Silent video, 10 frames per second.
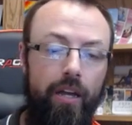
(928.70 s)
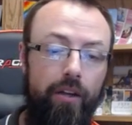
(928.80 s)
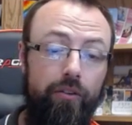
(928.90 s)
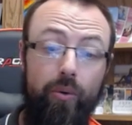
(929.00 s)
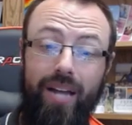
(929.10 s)

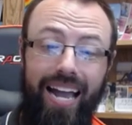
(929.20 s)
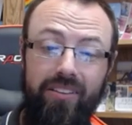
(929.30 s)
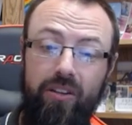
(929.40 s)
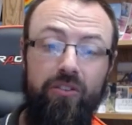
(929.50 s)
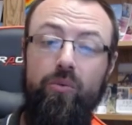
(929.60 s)
So God
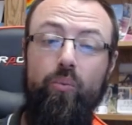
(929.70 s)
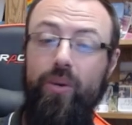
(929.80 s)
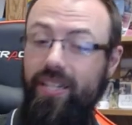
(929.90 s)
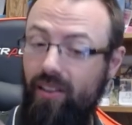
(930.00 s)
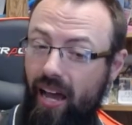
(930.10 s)
doesn't
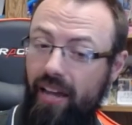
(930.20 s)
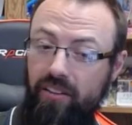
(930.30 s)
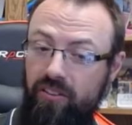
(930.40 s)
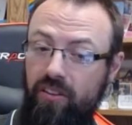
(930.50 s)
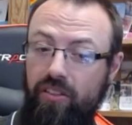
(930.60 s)

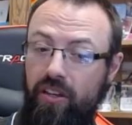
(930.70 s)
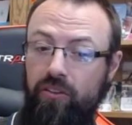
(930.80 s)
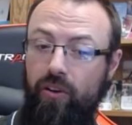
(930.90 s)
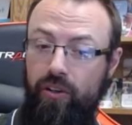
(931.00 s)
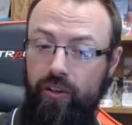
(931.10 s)
realize things
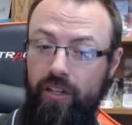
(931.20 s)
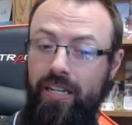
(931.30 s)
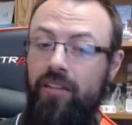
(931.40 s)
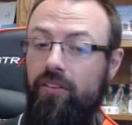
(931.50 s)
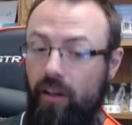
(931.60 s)
are good
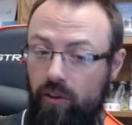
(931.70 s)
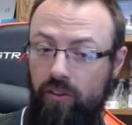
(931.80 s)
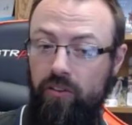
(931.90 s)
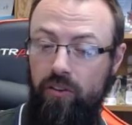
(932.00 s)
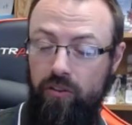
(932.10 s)
and tells
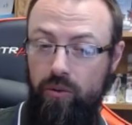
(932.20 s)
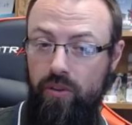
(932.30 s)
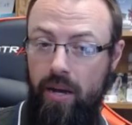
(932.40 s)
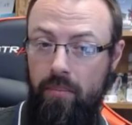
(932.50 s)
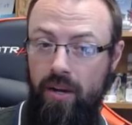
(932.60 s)
us to do
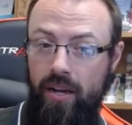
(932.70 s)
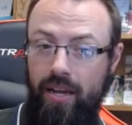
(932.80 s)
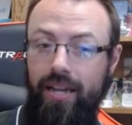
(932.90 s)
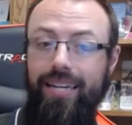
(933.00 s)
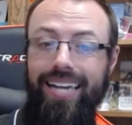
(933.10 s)
them.
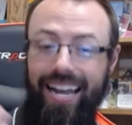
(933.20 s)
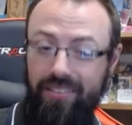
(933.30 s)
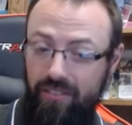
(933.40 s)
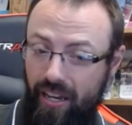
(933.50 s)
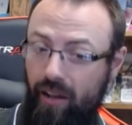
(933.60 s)

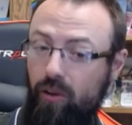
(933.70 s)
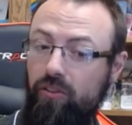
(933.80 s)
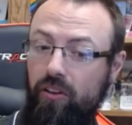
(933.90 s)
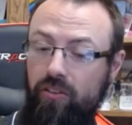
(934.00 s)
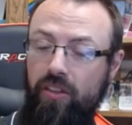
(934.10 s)
God tells
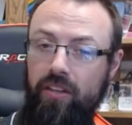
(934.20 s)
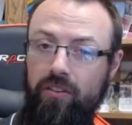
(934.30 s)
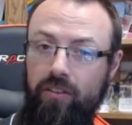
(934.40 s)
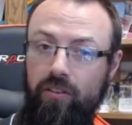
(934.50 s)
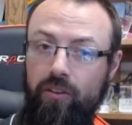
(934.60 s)
us things
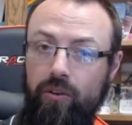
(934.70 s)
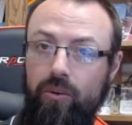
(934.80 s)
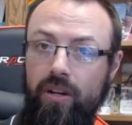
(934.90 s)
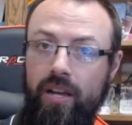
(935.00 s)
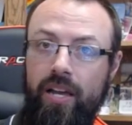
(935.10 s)
to do
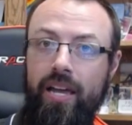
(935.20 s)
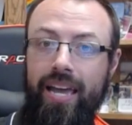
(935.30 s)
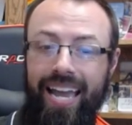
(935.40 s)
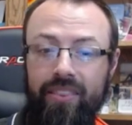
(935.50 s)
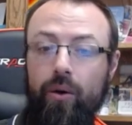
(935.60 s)

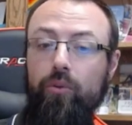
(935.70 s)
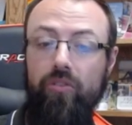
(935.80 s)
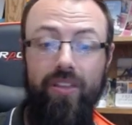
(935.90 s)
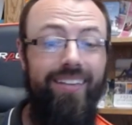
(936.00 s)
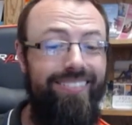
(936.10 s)
and those
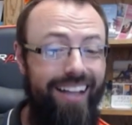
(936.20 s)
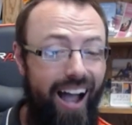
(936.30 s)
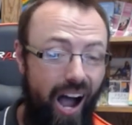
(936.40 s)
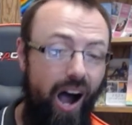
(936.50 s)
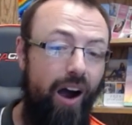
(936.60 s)
things
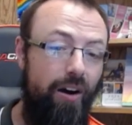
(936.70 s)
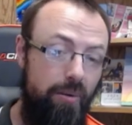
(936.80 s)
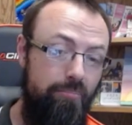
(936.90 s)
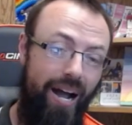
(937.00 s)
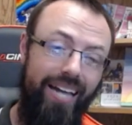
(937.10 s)
are,
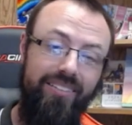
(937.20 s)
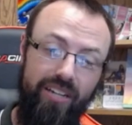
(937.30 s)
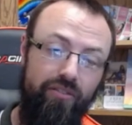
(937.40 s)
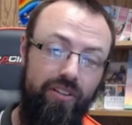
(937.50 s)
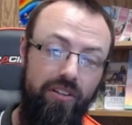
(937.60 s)
by
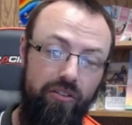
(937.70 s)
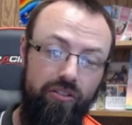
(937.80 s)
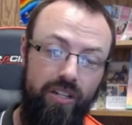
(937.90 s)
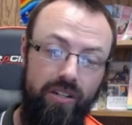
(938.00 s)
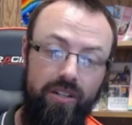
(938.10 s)

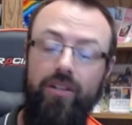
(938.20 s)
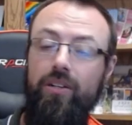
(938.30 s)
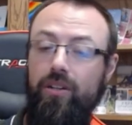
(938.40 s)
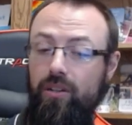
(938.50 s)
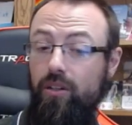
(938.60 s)
definition,
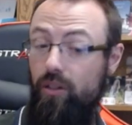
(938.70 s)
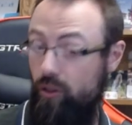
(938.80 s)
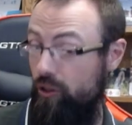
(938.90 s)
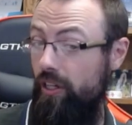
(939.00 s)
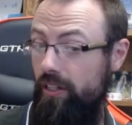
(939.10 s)

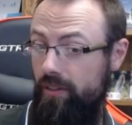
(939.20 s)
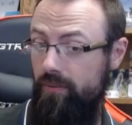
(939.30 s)
good.